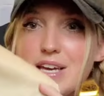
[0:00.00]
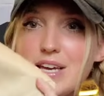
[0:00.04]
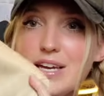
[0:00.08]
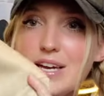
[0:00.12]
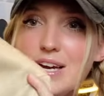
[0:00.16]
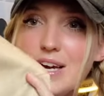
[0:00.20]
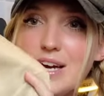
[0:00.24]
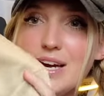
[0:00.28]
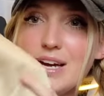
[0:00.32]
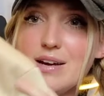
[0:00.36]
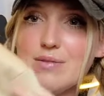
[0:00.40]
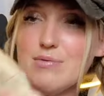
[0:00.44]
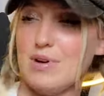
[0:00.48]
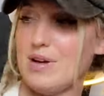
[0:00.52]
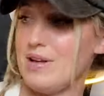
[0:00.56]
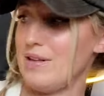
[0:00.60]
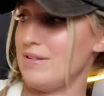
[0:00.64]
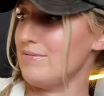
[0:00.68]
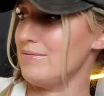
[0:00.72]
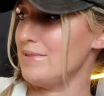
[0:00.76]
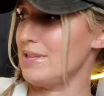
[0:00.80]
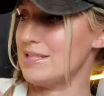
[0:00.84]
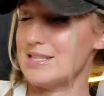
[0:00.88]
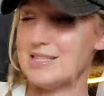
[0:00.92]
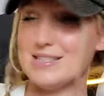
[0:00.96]
I got, well,
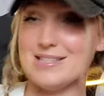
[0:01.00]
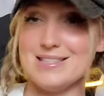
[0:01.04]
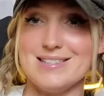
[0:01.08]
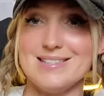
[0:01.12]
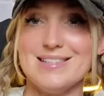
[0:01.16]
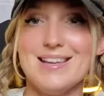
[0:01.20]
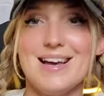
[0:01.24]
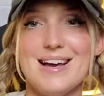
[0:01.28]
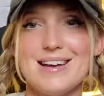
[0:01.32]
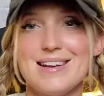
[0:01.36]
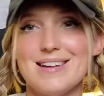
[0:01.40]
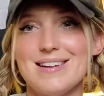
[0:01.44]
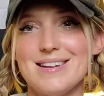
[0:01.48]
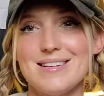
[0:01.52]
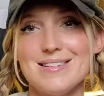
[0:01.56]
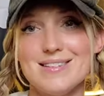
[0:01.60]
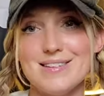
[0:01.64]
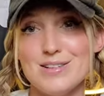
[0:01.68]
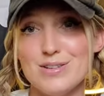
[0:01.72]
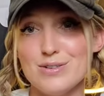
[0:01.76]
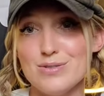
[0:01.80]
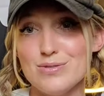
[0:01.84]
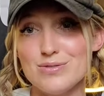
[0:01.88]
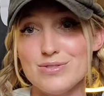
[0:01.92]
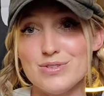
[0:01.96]
this isn't technically
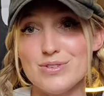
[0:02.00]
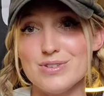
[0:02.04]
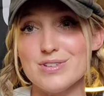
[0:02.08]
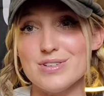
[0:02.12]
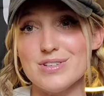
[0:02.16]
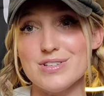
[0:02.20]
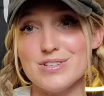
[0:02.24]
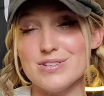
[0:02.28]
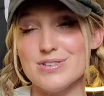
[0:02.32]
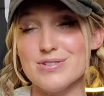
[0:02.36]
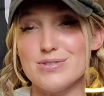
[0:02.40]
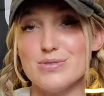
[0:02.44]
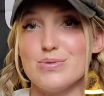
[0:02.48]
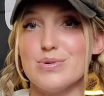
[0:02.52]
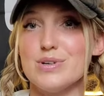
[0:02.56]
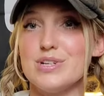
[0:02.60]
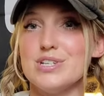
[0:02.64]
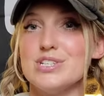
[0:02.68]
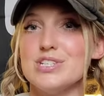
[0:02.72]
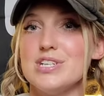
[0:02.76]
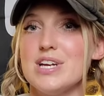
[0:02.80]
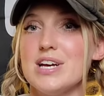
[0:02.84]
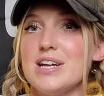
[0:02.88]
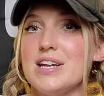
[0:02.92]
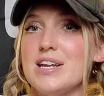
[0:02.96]
neutral because there's
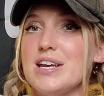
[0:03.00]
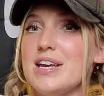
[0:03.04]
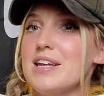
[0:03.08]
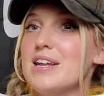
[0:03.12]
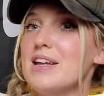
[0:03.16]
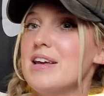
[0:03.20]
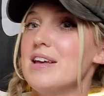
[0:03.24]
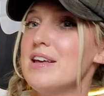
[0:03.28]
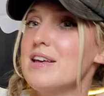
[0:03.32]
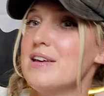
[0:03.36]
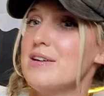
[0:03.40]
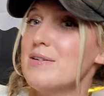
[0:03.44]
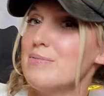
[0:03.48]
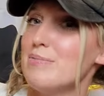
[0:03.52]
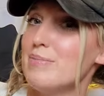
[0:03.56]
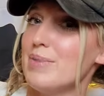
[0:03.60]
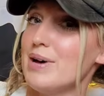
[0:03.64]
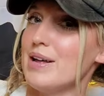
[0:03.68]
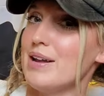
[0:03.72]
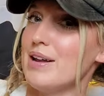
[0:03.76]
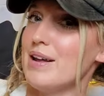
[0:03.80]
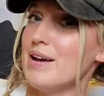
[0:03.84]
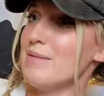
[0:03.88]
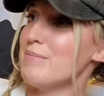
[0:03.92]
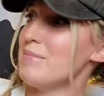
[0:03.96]
orange on it.
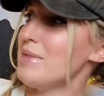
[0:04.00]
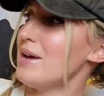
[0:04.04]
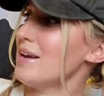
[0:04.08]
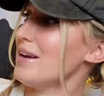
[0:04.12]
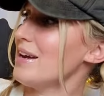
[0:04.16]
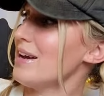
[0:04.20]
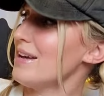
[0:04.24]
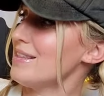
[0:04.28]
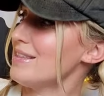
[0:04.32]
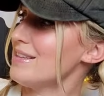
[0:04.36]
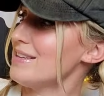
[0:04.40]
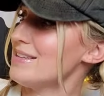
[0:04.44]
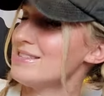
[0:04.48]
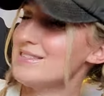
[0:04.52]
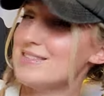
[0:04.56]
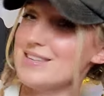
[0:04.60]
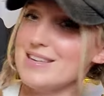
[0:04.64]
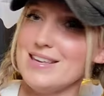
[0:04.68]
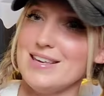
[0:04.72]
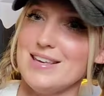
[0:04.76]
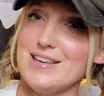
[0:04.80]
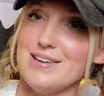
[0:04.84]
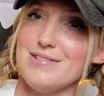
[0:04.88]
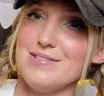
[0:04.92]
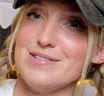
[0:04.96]
But I got this
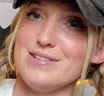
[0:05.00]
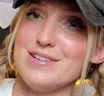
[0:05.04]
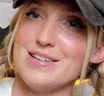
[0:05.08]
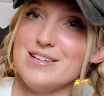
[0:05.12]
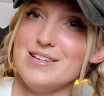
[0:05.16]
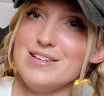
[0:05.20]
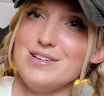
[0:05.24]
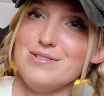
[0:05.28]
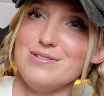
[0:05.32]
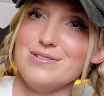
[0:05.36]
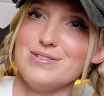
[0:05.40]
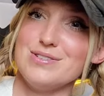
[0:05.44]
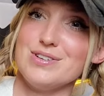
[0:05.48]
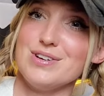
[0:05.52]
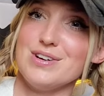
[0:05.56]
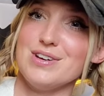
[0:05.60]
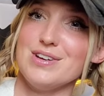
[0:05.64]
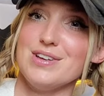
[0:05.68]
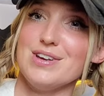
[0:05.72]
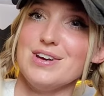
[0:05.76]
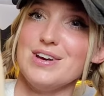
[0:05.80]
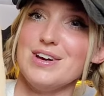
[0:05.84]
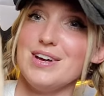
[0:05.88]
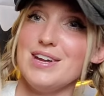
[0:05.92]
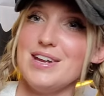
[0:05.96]
cute
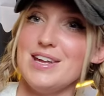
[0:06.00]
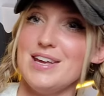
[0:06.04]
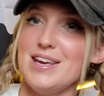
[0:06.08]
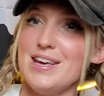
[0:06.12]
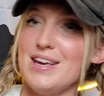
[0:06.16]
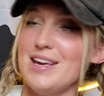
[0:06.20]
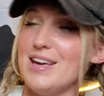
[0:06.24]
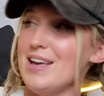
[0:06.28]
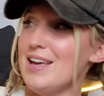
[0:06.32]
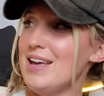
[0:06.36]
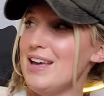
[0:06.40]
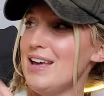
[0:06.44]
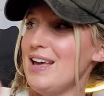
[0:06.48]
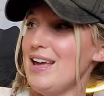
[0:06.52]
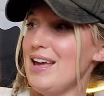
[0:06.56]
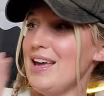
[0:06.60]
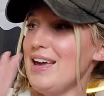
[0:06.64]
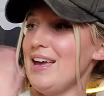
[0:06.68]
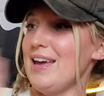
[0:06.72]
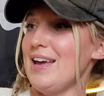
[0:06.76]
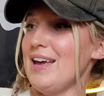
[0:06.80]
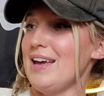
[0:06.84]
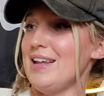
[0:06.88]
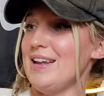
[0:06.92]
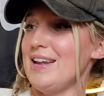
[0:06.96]
neutral hoodie.
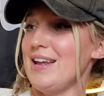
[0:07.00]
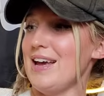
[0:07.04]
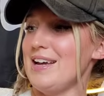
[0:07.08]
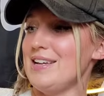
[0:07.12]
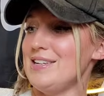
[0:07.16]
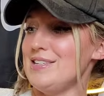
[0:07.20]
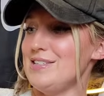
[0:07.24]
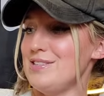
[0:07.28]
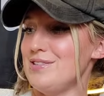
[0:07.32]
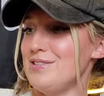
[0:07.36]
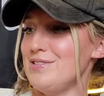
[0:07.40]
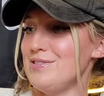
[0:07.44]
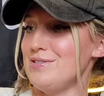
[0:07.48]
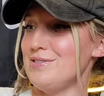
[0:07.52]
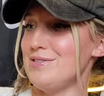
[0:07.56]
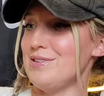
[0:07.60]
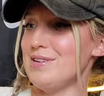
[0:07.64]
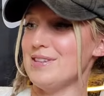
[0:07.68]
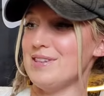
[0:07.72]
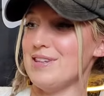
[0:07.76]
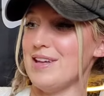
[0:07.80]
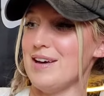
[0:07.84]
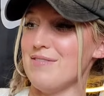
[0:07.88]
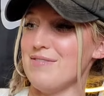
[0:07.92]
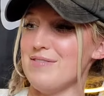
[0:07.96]
And I do
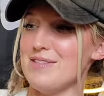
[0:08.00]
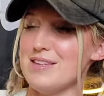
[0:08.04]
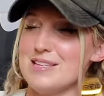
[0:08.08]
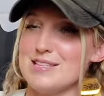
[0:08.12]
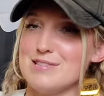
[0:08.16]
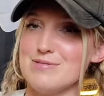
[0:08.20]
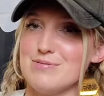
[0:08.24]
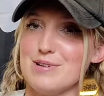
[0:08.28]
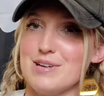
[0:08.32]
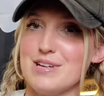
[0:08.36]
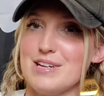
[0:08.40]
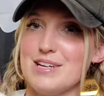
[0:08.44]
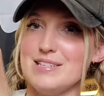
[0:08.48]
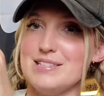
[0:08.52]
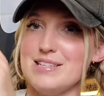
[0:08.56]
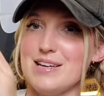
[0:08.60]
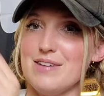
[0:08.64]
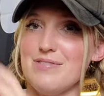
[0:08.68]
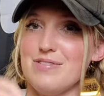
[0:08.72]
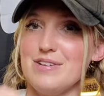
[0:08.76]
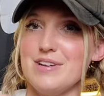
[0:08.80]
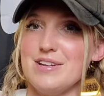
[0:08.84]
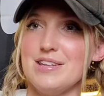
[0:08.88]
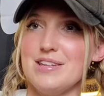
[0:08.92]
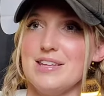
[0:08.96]
love this one. It
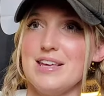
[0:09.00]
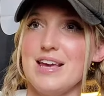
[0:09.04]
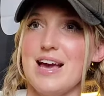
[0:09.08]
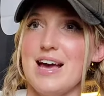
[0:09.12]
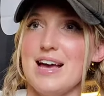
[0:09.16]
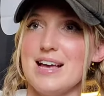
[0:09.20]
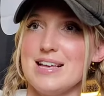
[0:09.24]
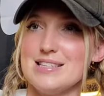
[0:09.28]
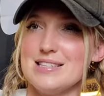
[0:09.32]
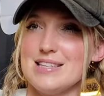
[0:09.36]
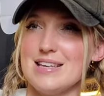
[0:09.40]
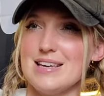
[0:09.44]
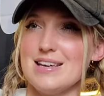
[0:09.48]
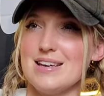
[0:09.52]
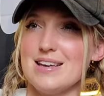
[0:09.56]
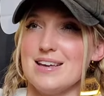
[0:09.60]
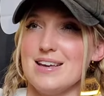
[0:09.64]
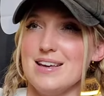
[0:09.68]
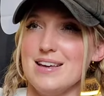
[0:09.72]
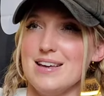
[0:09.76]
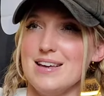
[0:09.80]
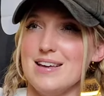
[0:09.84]
definitely has like